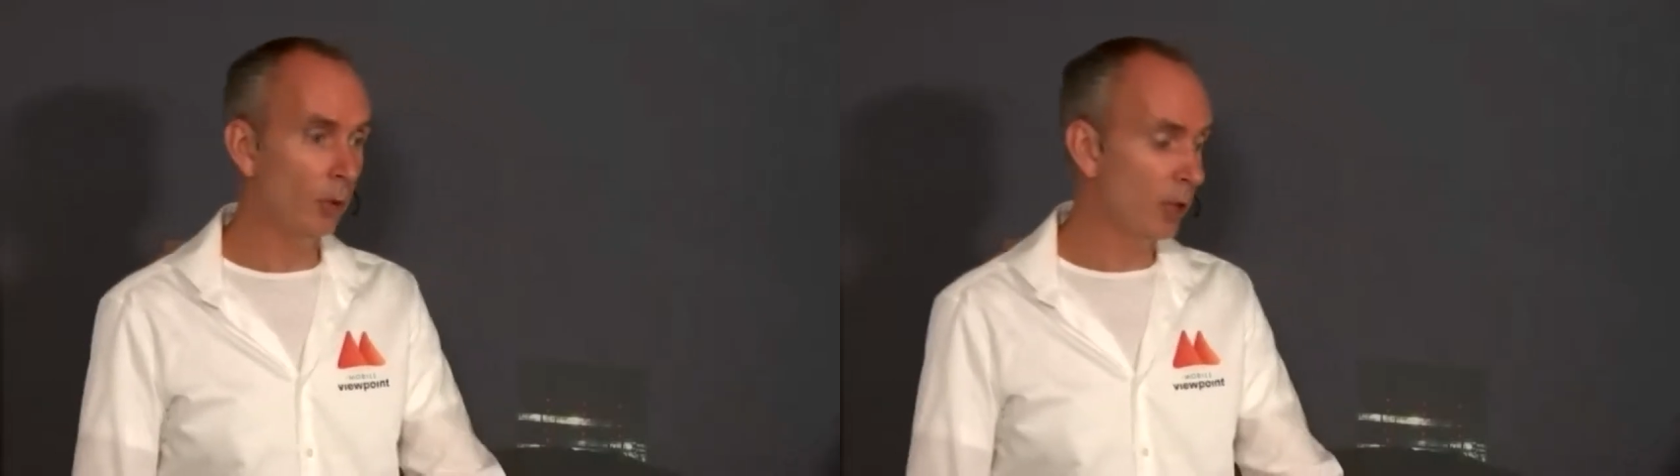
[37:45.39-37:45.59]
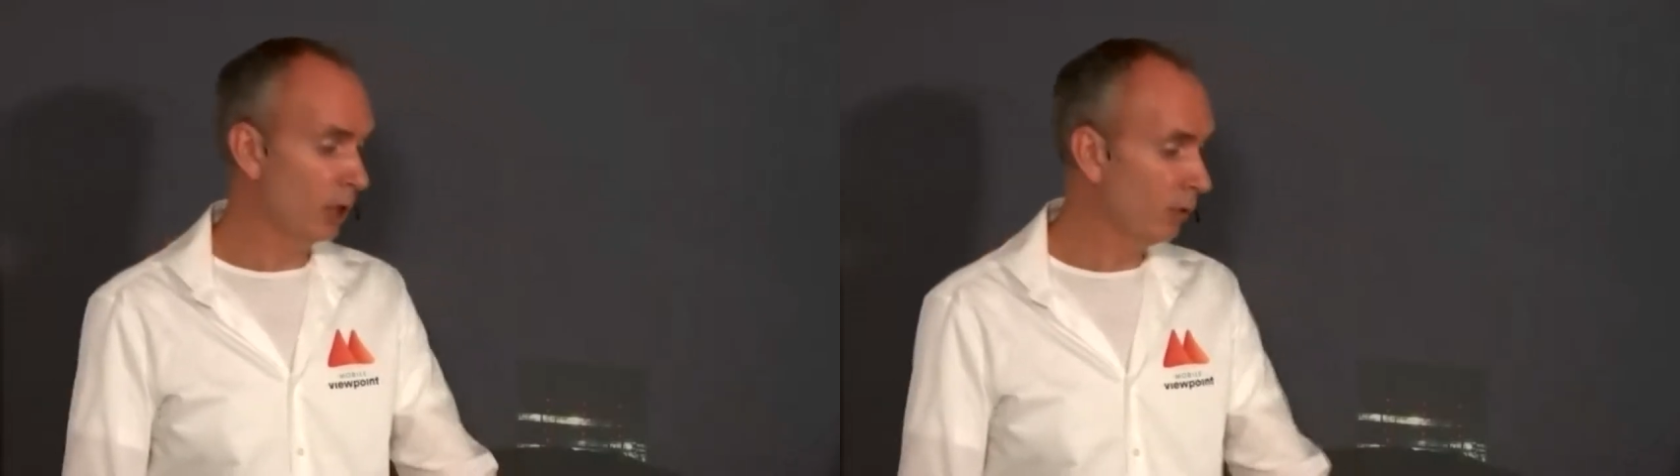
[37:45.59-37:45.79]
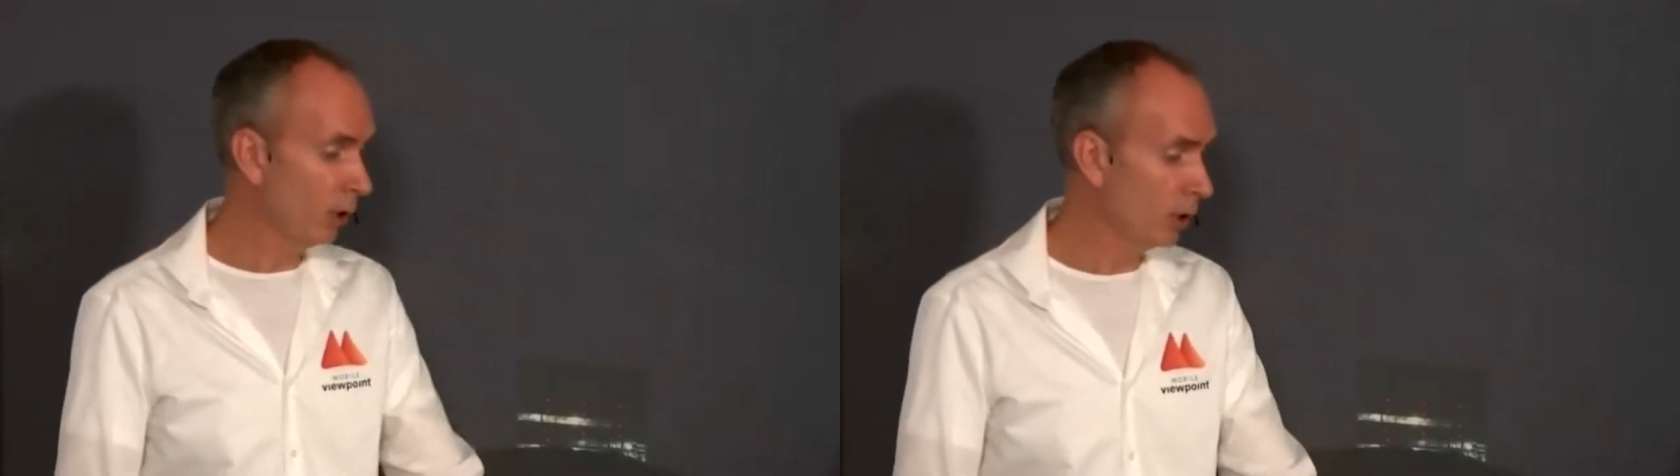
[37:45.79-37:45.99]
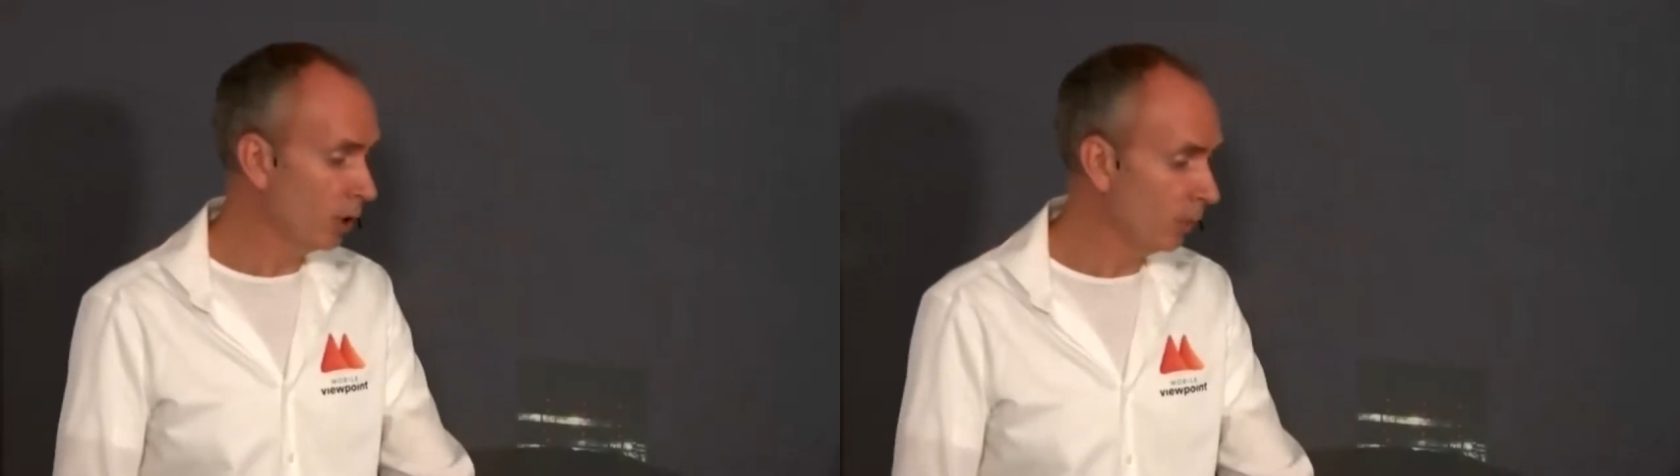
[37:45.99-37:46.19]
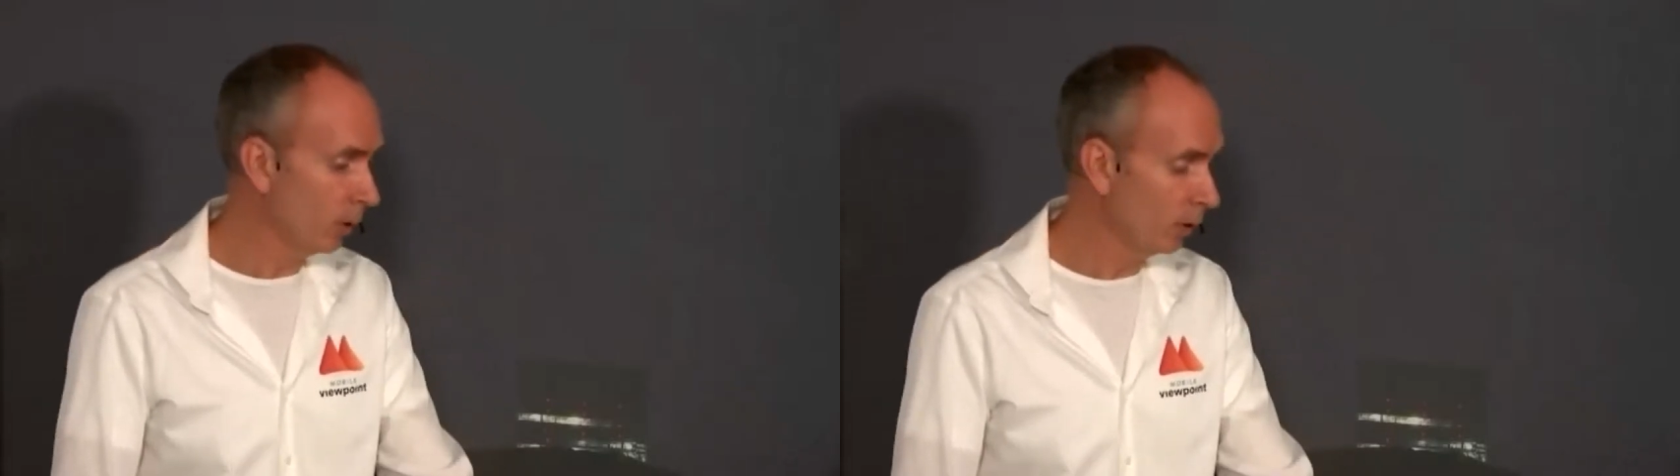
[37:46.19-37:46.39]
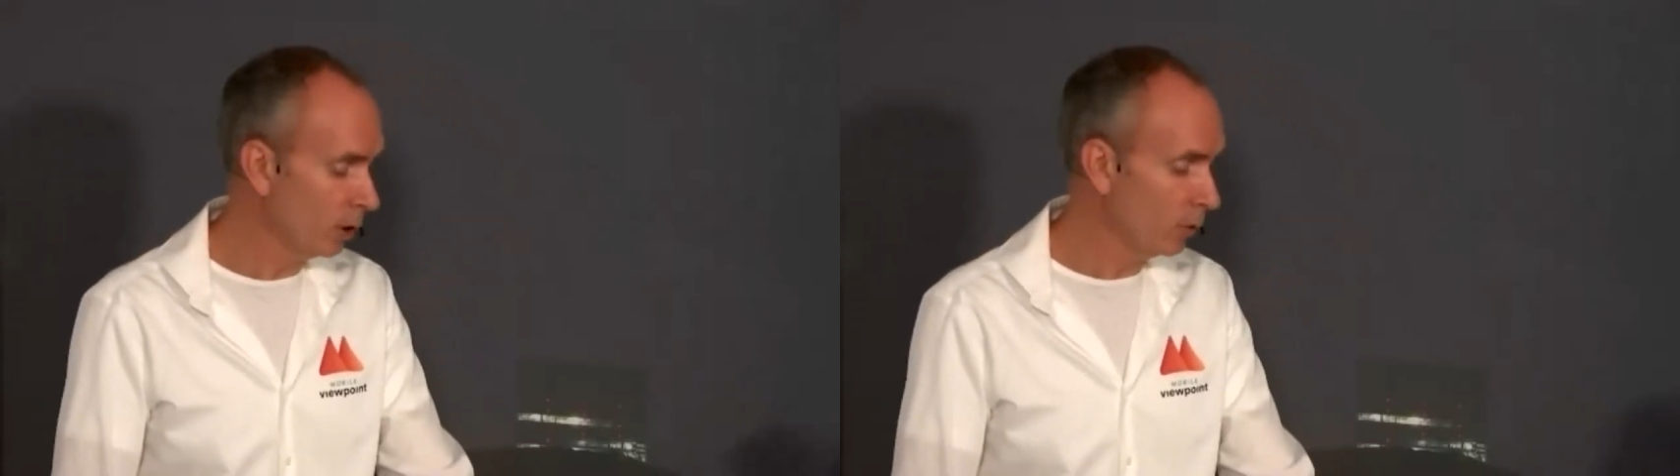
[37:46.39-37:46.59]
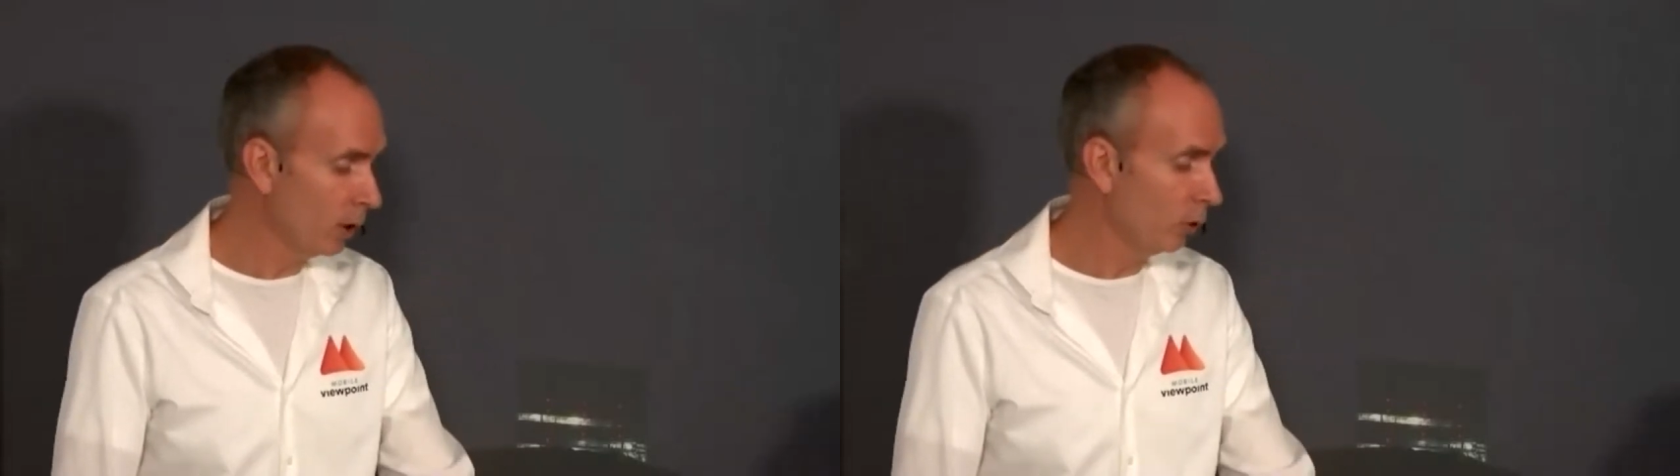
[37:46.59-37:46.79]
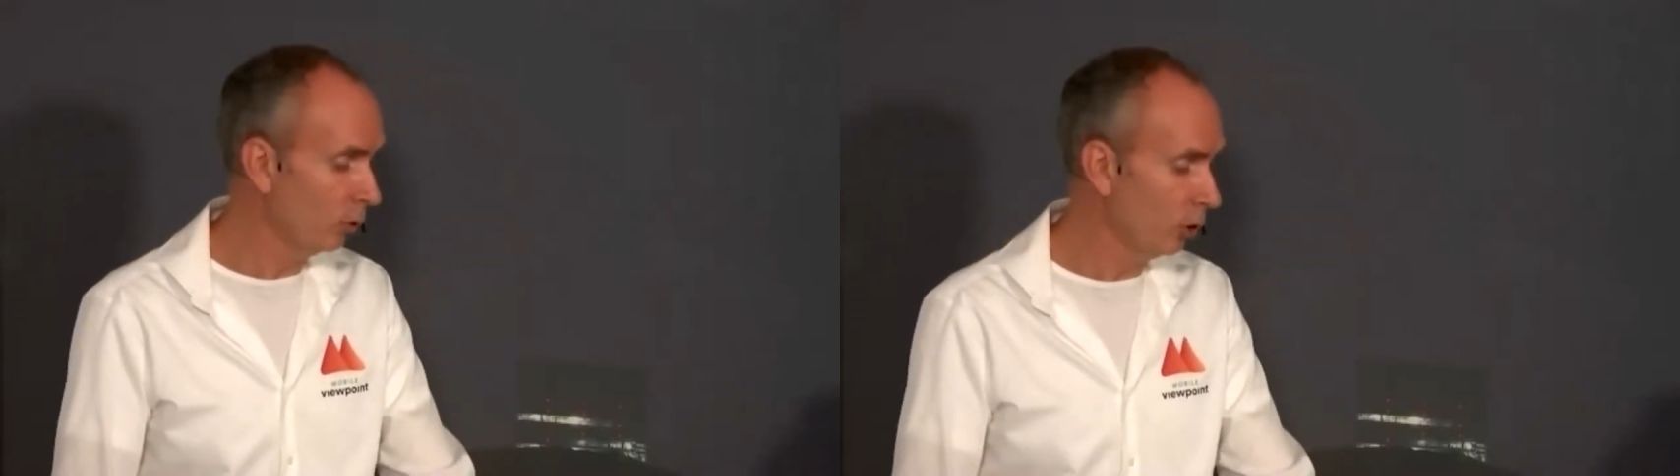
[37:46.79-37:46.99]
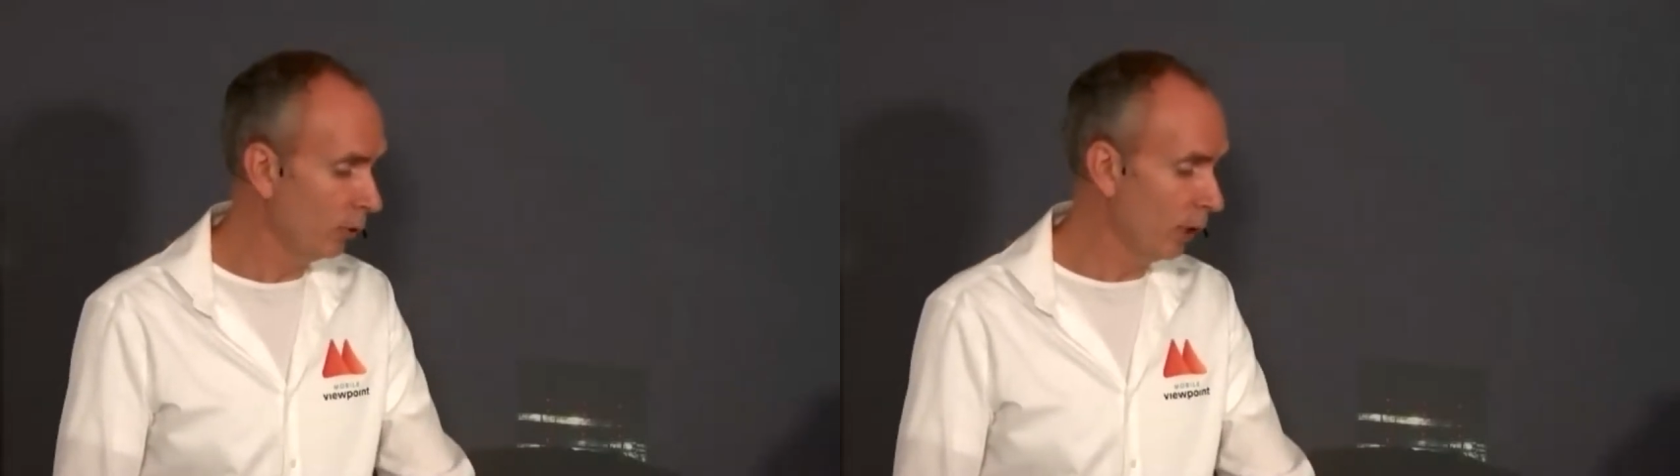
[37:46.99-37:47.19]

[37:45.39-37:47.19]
But actually, we are shipping this week to the